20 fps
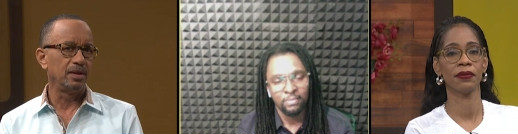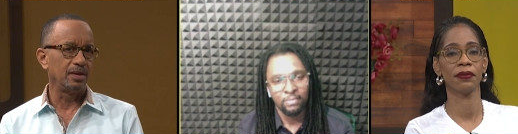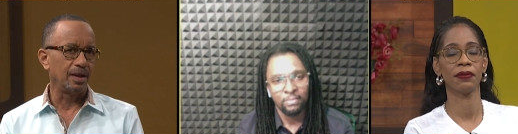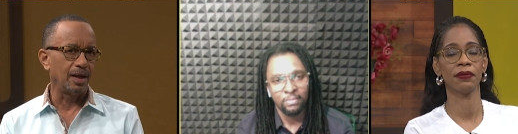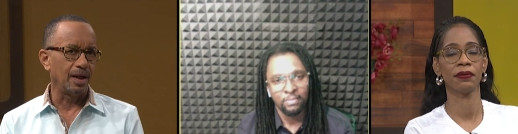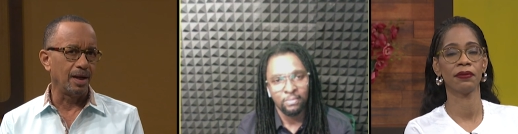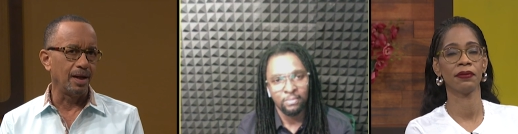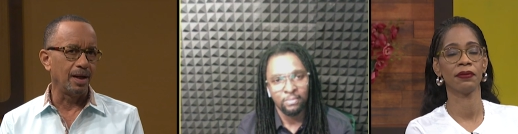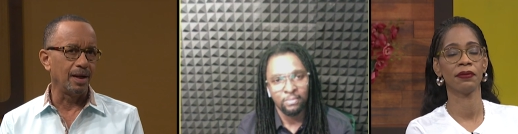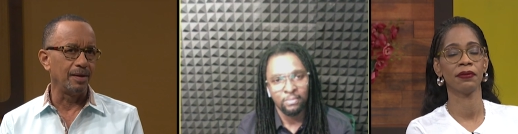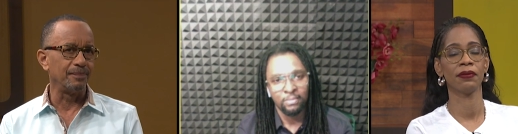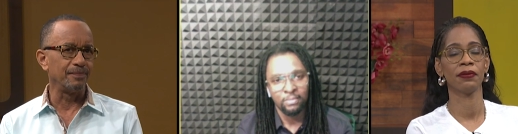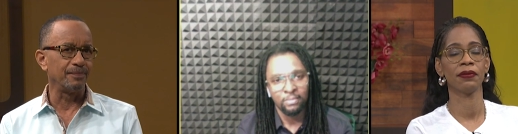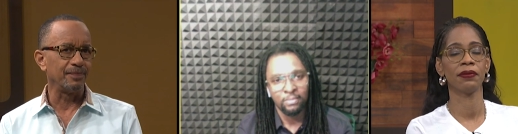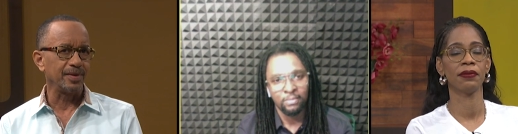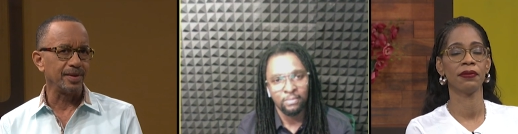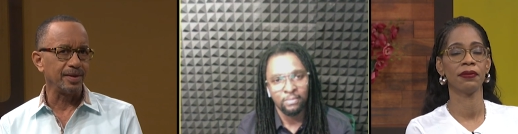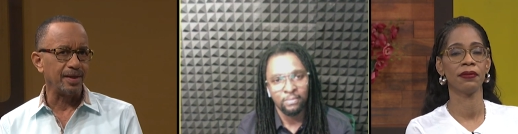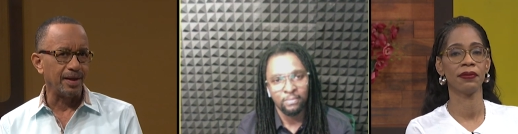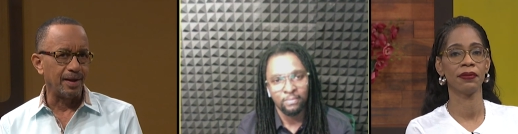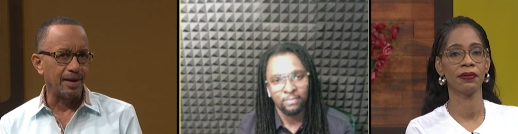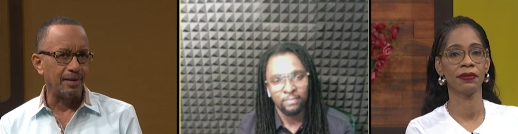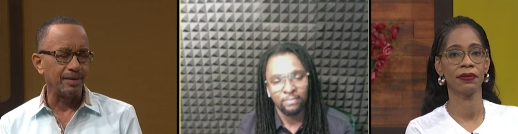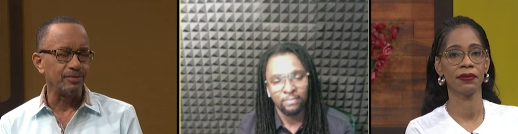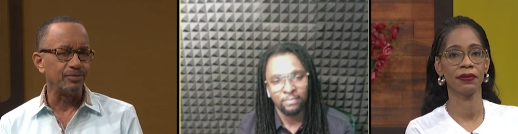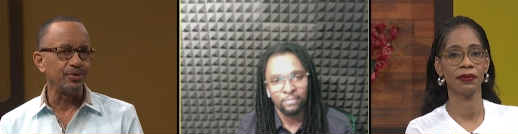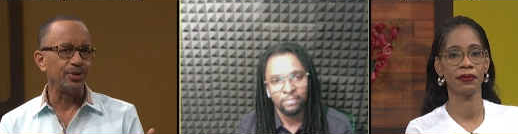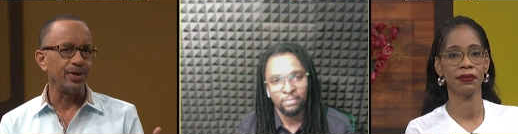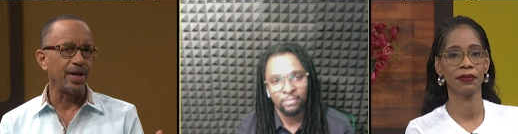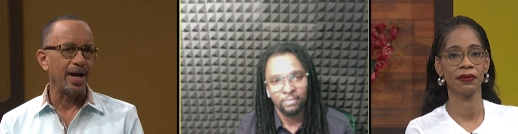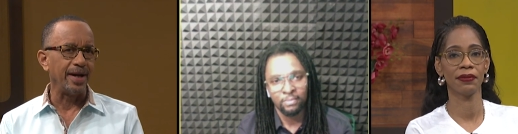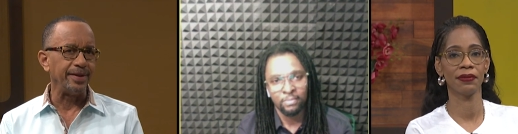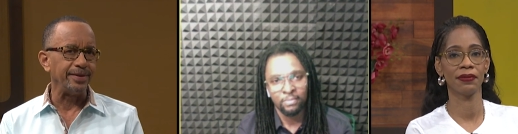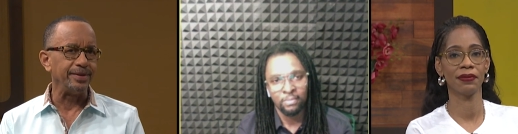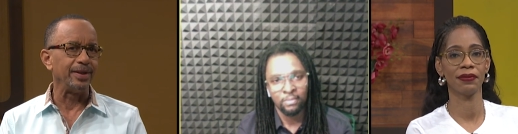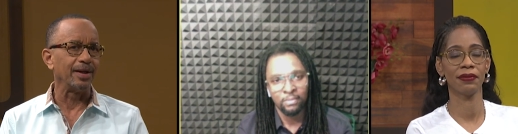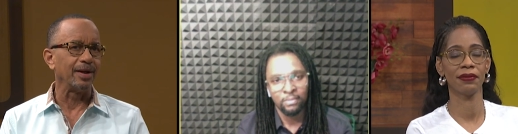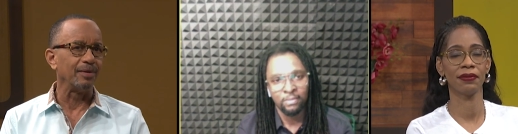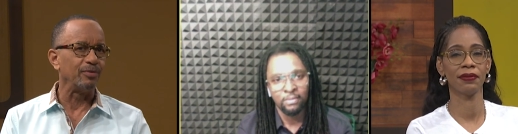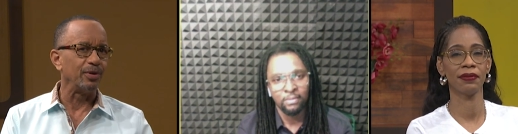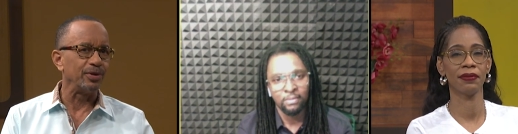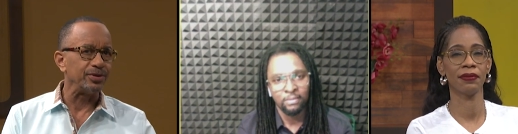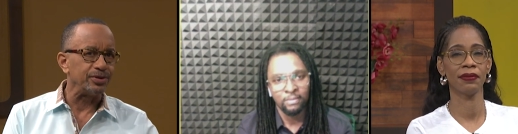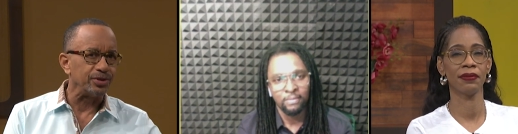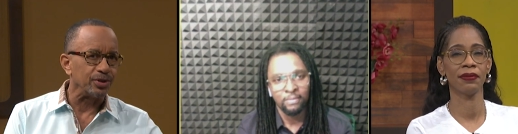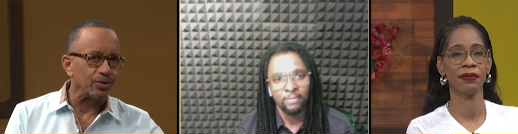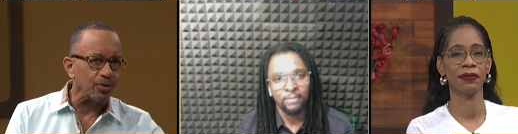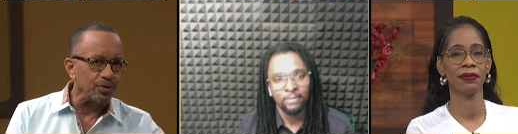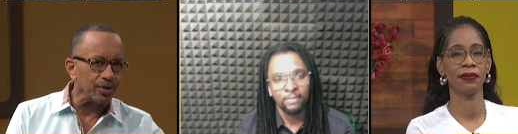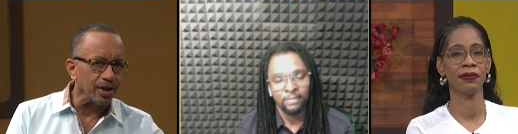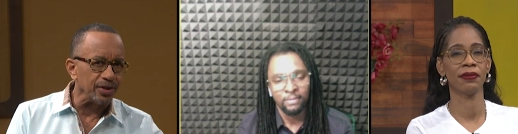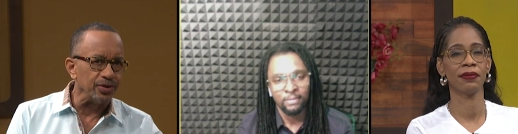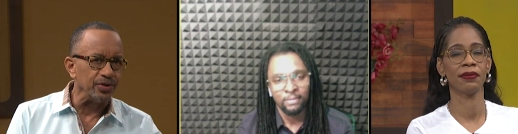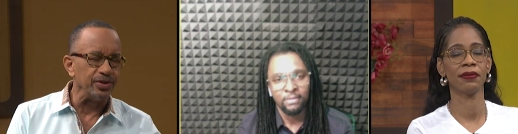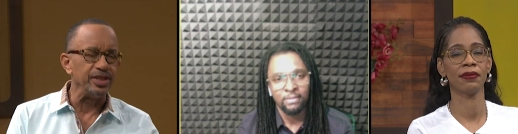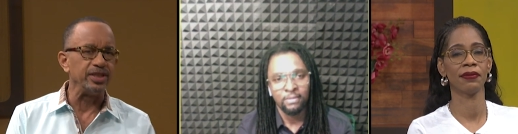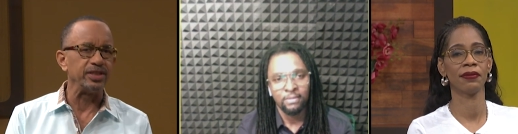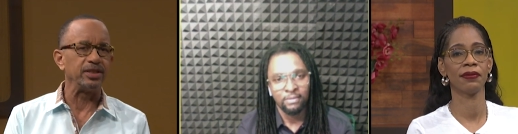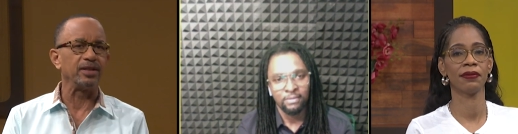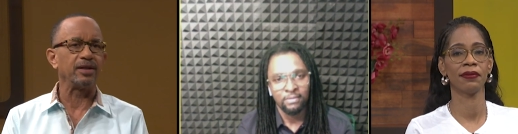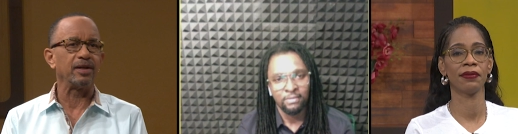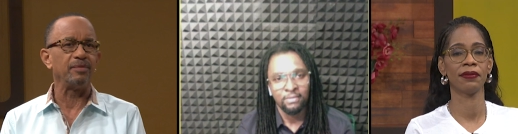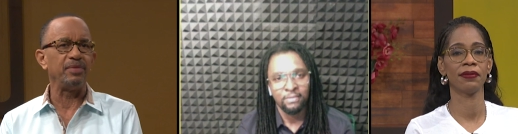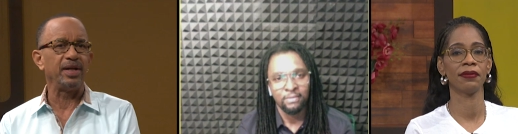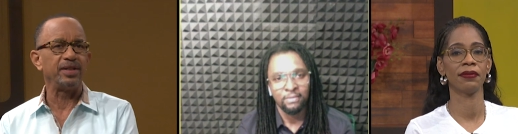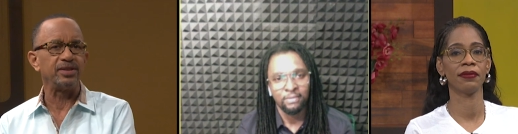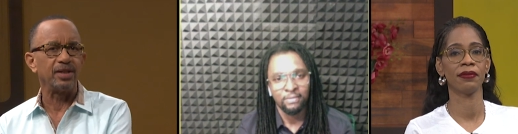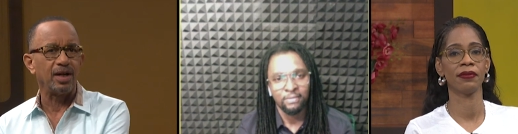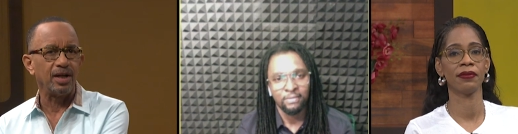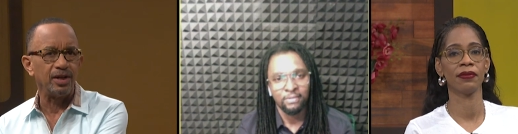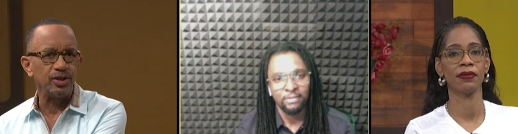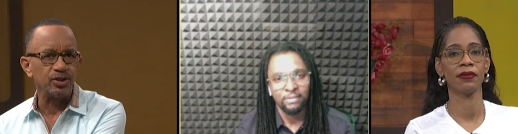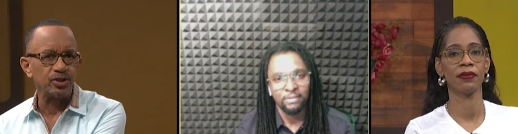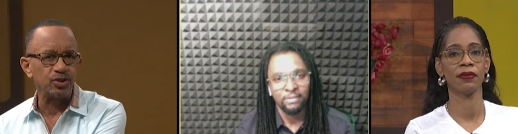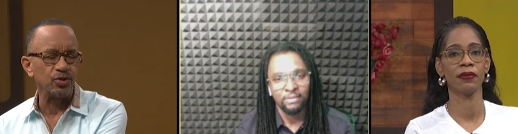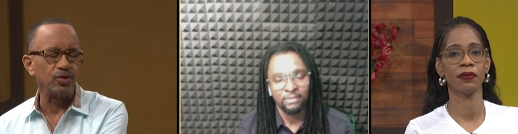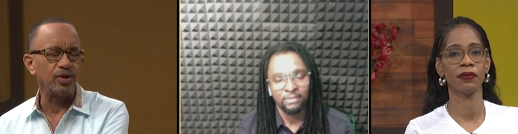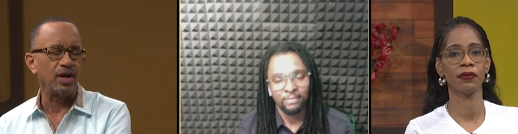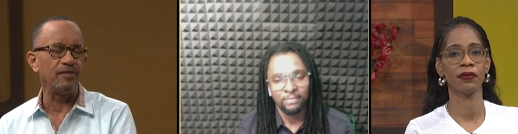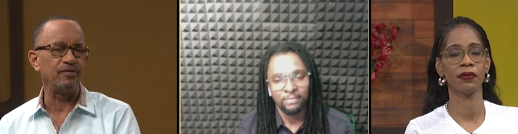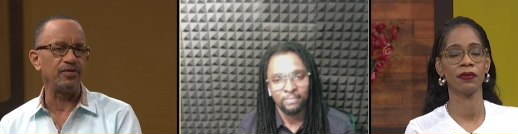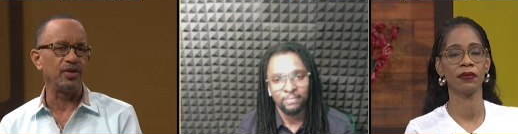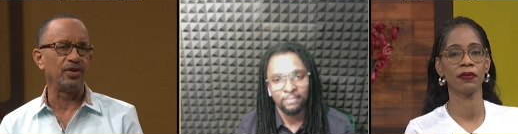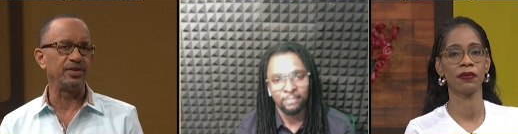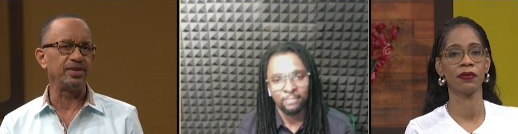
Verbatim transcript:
Speaker 1: um, yeah, good idea, but you could have done this little better, you should have done